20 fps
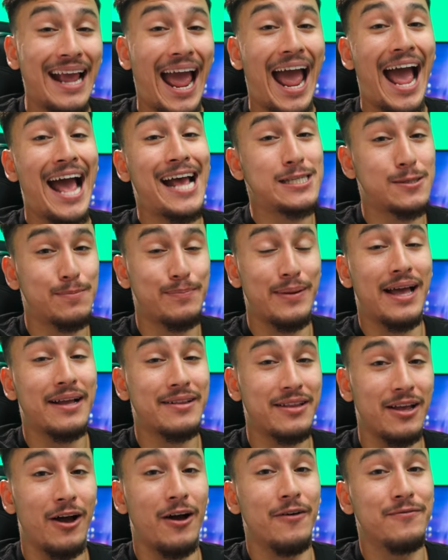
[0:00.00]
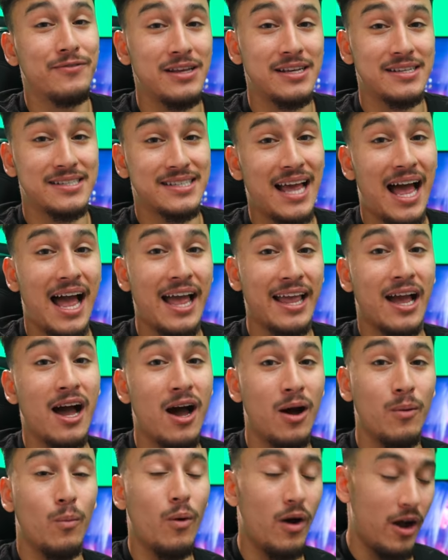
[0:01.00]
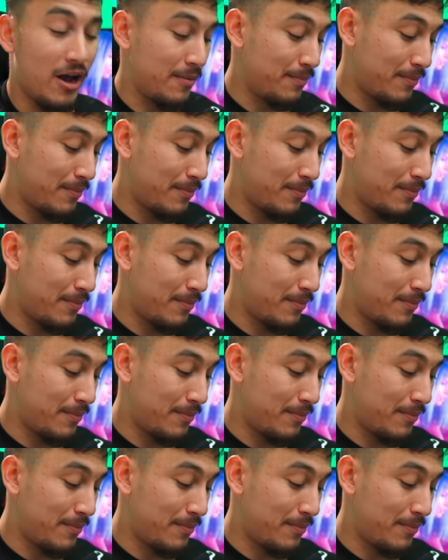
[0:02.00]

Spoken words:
aspect of the Zion 1.